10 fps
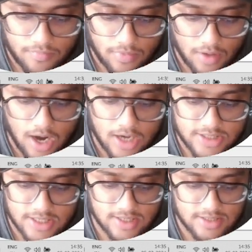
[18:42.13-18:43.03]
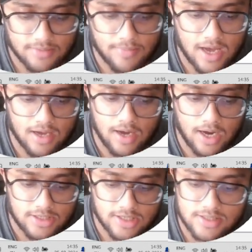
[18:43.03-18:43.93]
adjusts
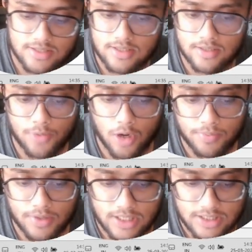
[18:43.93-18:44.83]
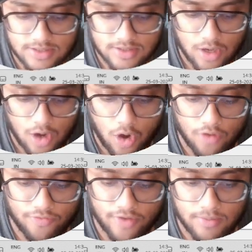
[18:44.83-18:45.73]
the properties of
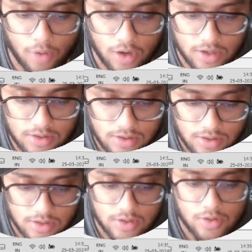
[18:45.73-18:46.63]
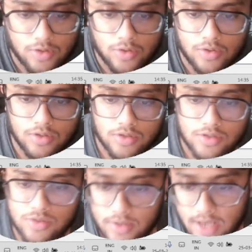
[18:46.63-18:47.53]
our model
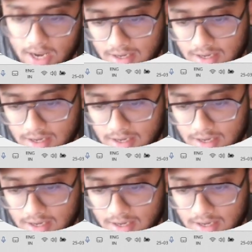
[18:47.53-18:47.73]
so that